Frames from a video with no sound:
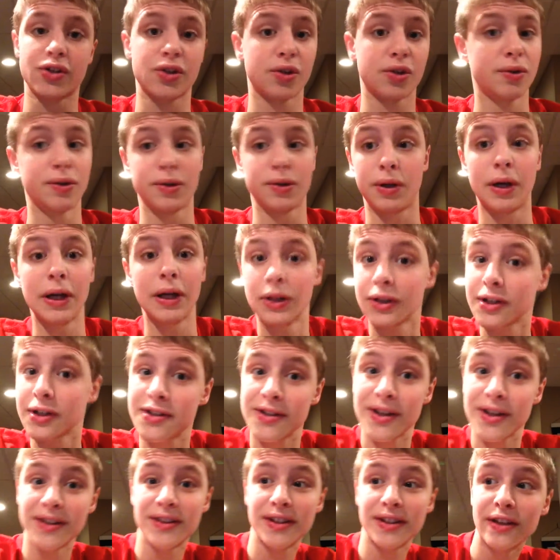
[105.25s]
so it
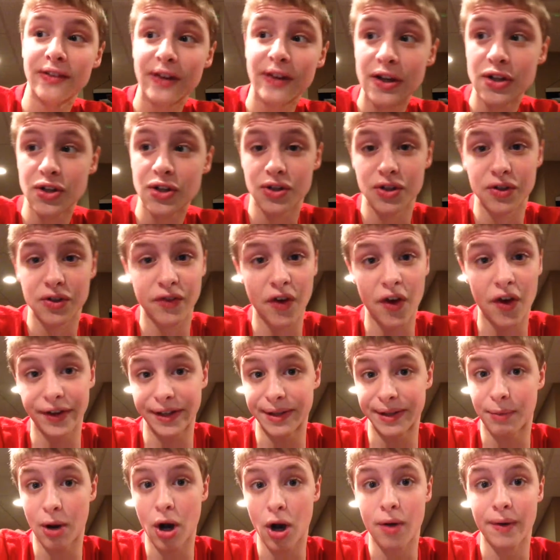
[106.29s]
looks like the Avengers is
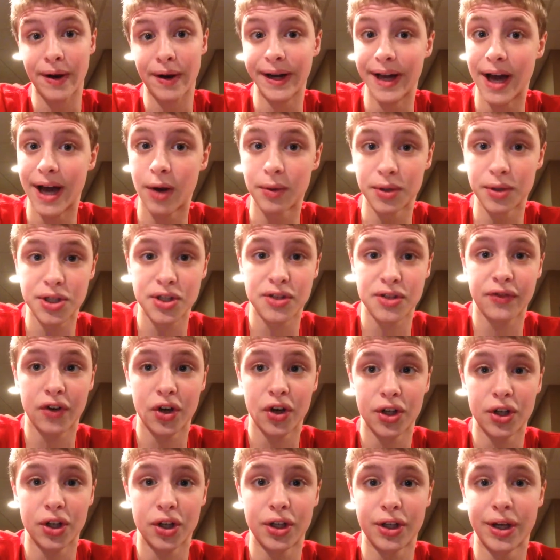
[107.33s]
falling apart right now, which isn't
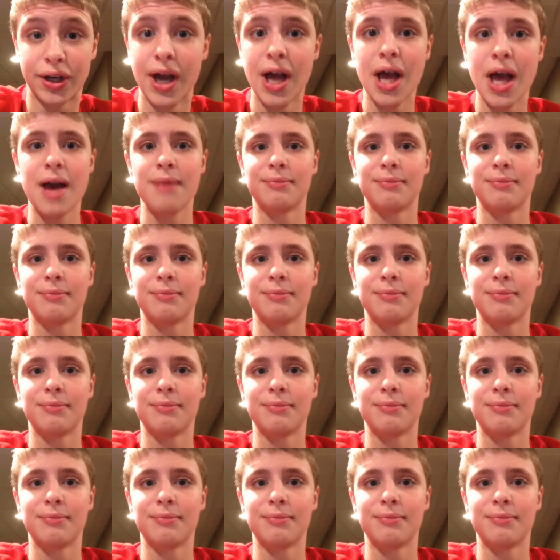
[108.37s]
very good,